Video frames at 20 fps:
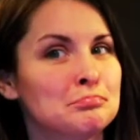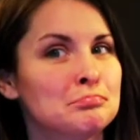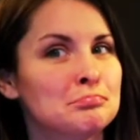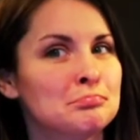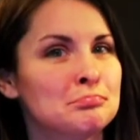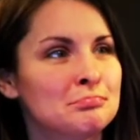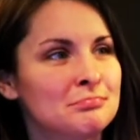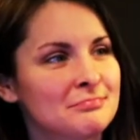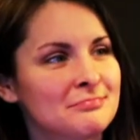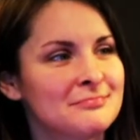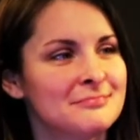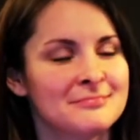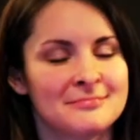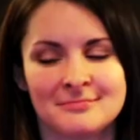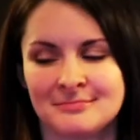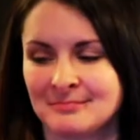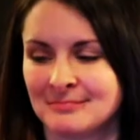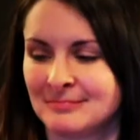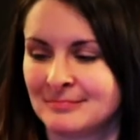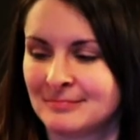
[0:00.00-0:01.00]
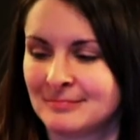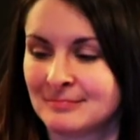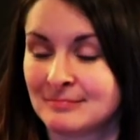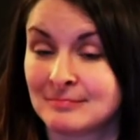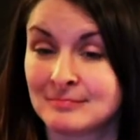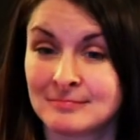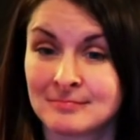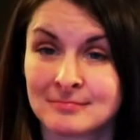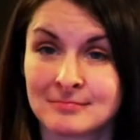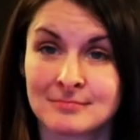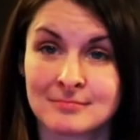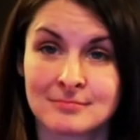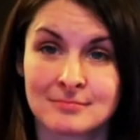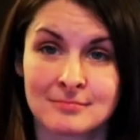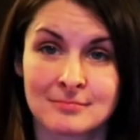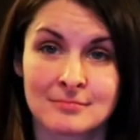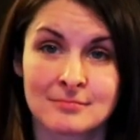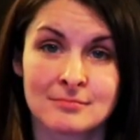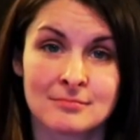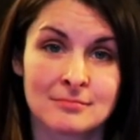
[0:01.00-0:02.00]

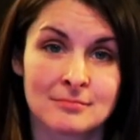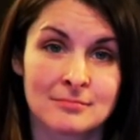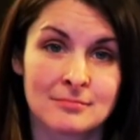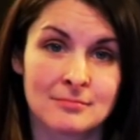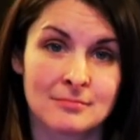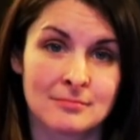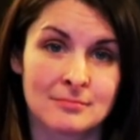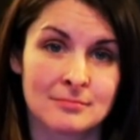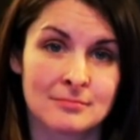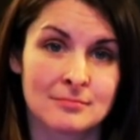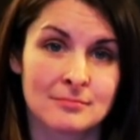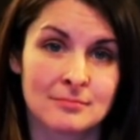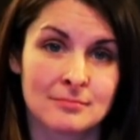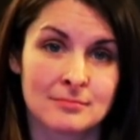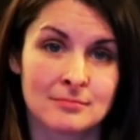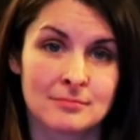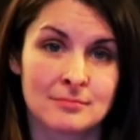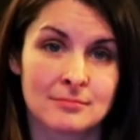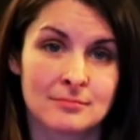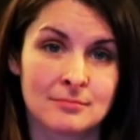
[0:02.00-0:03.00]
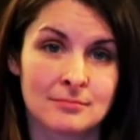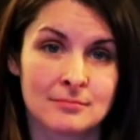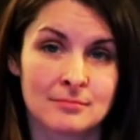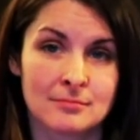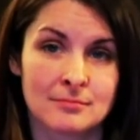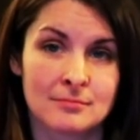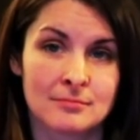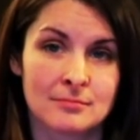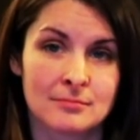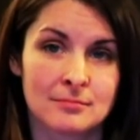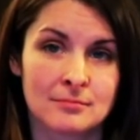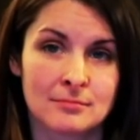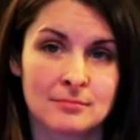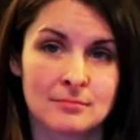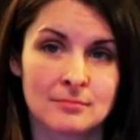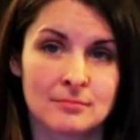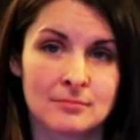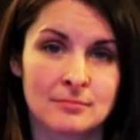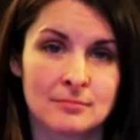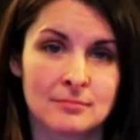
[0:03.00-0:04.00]

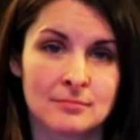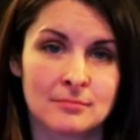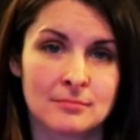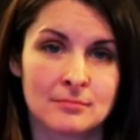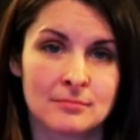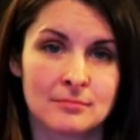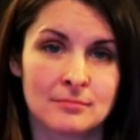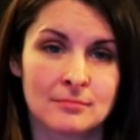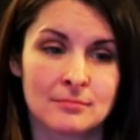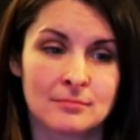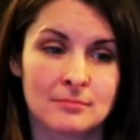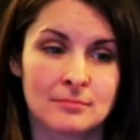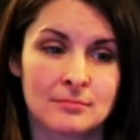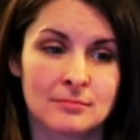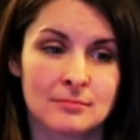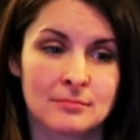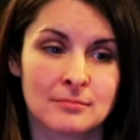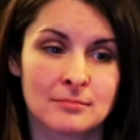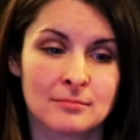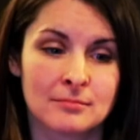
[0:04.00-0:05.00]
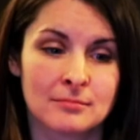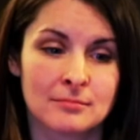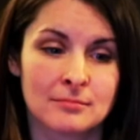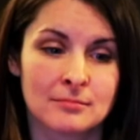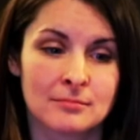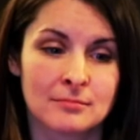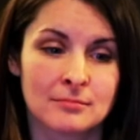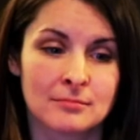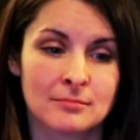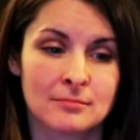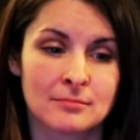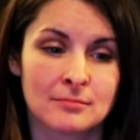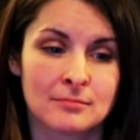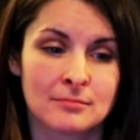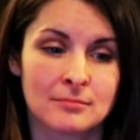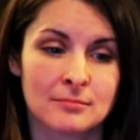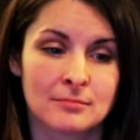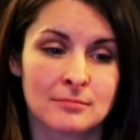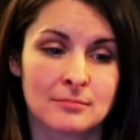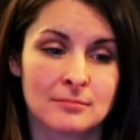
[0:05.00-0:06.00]

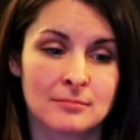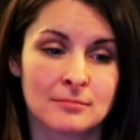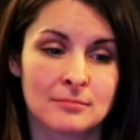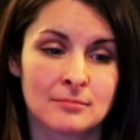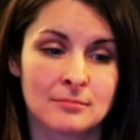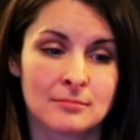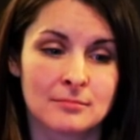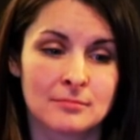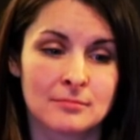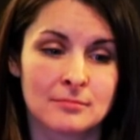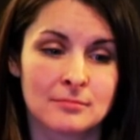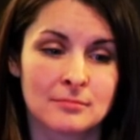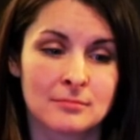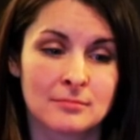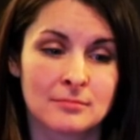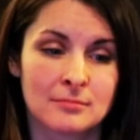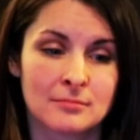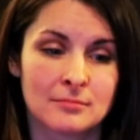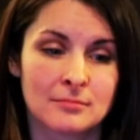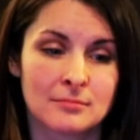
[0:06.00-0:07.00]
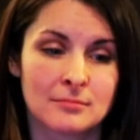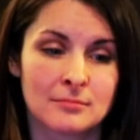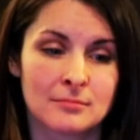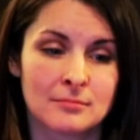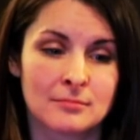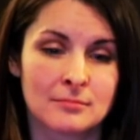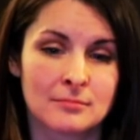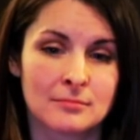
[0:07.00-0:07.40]
No words are spoken by the person on screen.